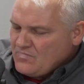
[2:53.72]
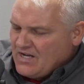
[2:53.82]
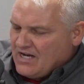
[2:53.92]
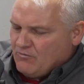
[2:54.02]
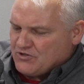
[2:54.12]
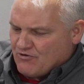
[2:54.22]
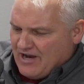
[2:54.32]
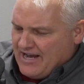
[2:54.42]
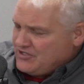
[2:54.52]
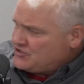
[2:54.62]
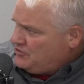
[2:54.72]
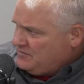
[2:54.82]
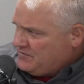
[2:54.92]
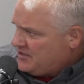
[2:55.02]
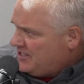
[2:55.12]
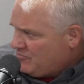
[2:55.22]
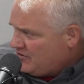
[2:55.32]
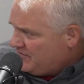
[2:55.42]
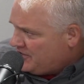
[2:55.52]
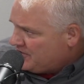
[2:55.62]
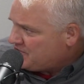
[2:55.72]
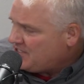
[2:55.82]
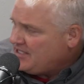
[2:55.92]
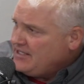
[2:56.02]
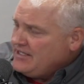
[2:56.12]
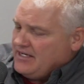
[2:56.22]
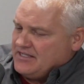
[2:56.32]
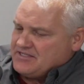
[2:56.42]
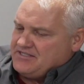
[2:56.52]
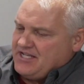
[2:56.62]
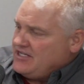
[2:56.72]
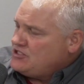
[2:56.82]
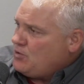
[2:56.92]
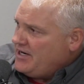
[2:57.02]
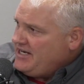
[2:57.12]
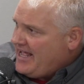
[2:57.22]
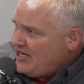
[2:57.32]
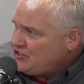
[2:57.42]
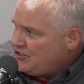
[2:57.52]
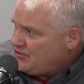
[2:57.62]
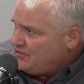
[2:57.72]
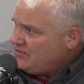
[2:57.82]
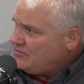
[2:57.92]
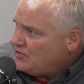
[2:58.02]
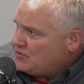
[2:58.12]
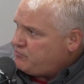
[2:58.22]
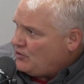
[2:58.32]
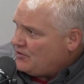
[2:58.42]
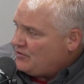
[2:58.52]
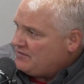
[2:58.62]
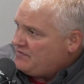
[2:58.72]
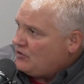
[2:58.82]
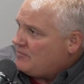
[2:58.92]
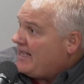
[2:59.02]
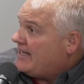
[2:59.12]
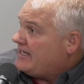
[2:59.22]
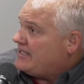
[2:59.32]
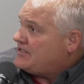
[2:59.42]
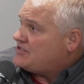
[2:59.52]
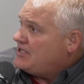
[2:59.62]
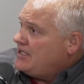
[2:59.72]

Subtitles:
which Ryan has sold for a number of years. It's a 1020-2 with 0.14 manganese